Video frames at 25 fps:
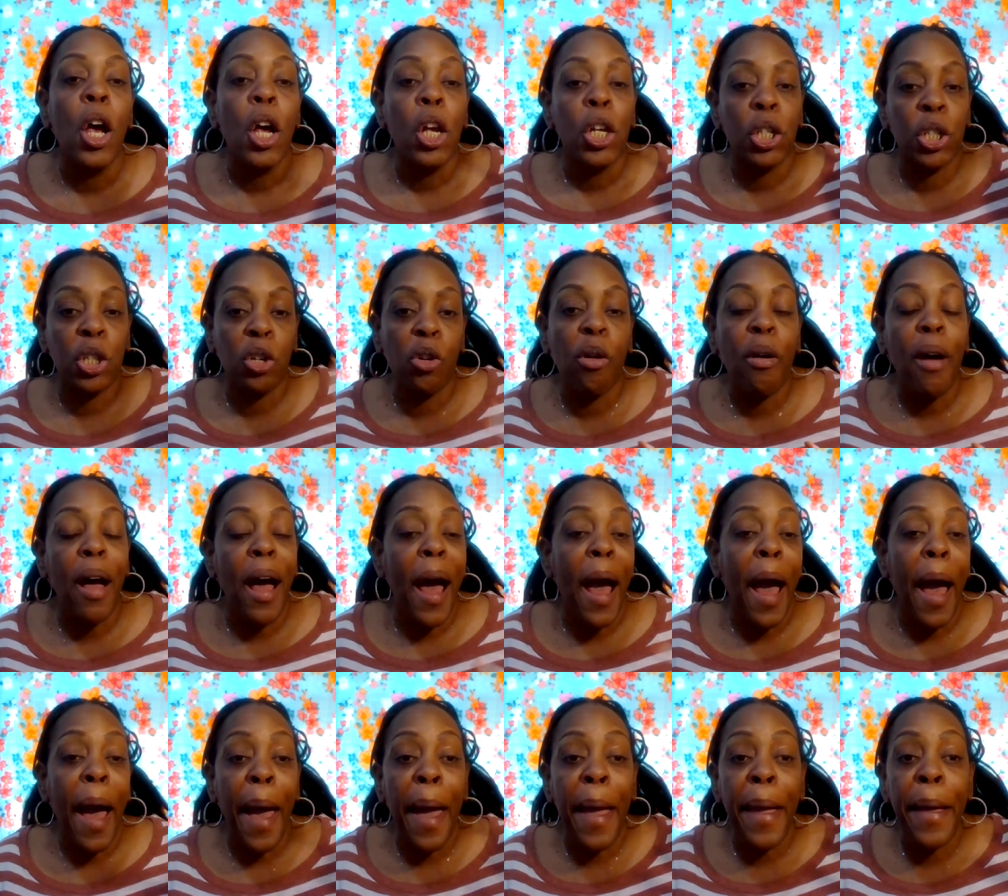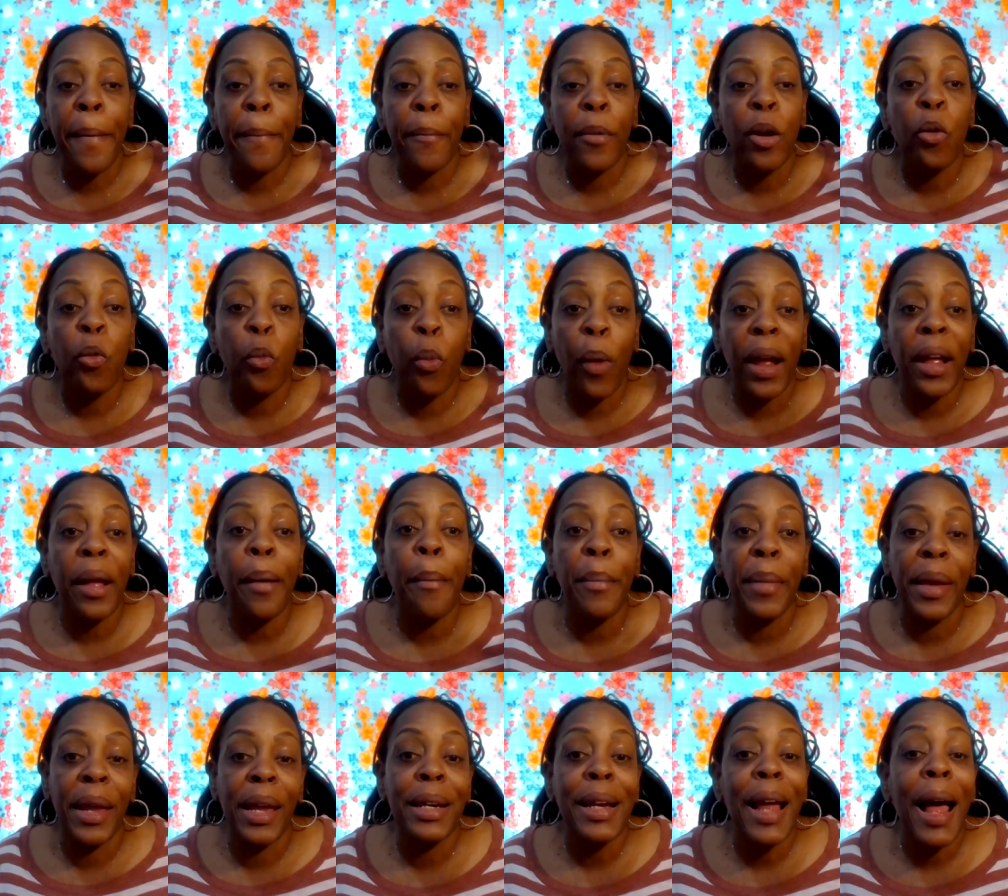So I
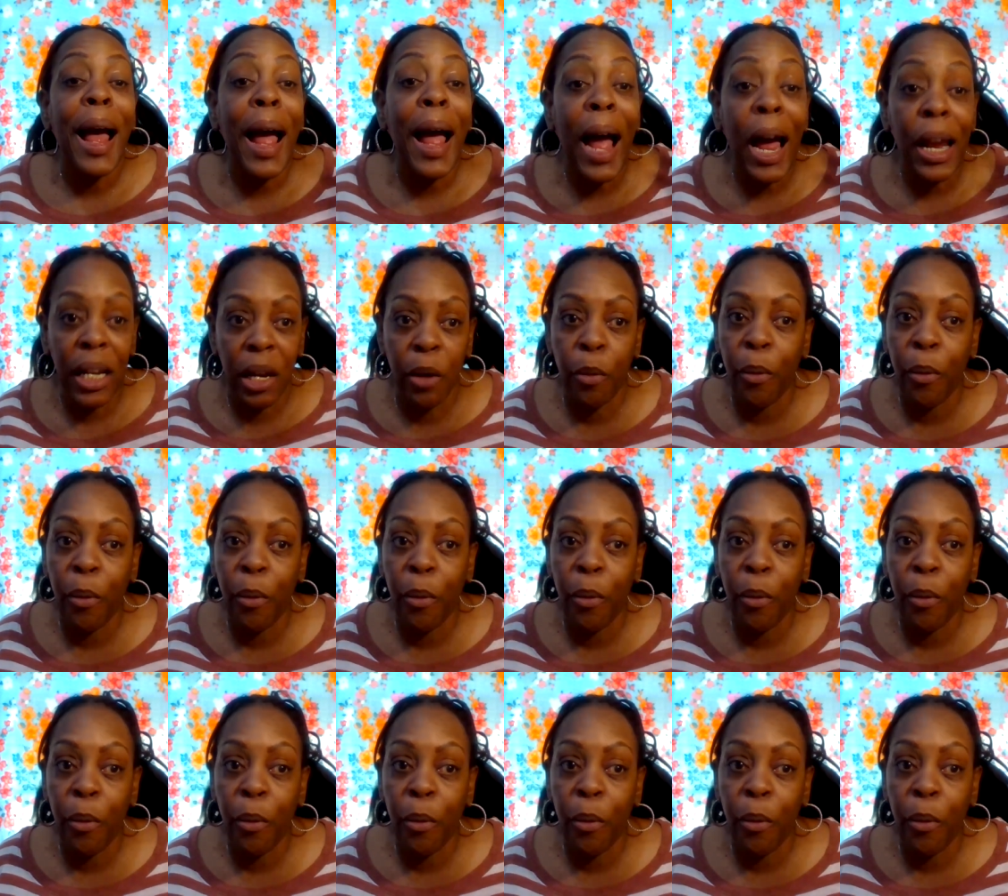recommend, highly